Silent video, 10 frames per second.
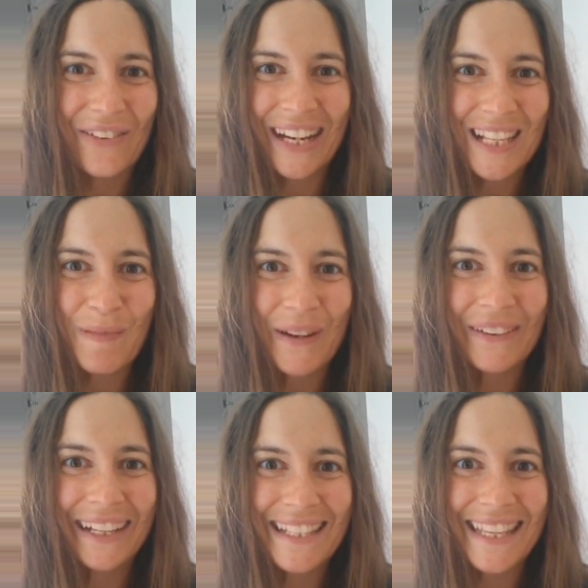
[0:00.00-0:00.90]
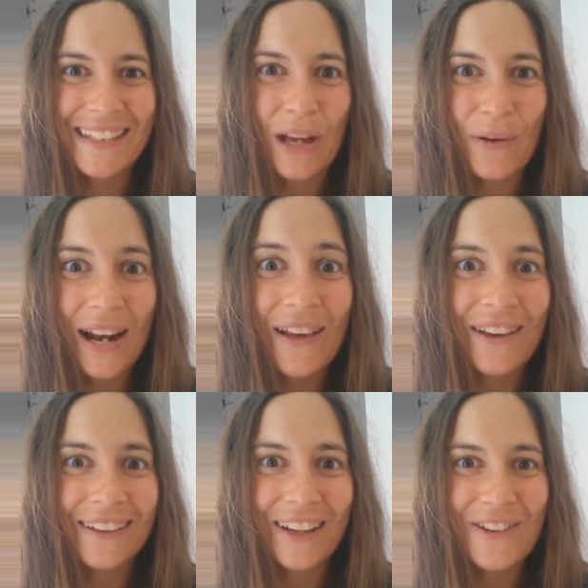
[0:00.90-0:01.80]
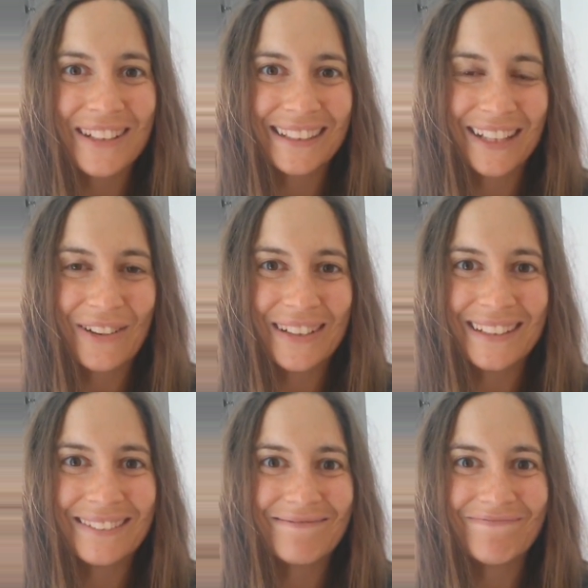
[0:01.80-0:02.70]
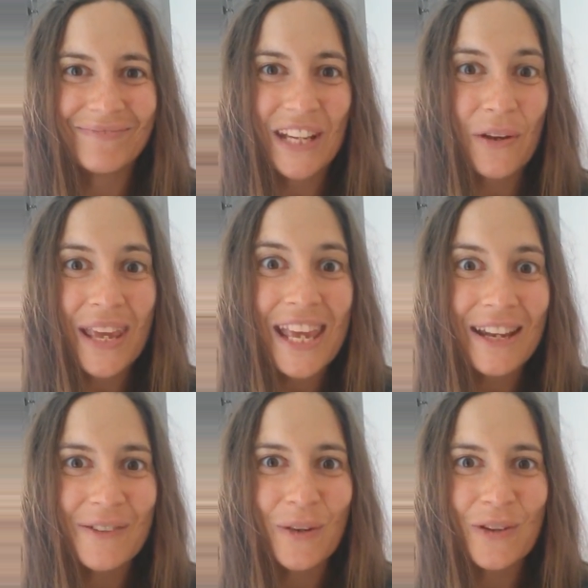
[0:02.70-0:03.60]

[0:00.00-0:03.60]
go and experience this, go and learn, go and go and you know hear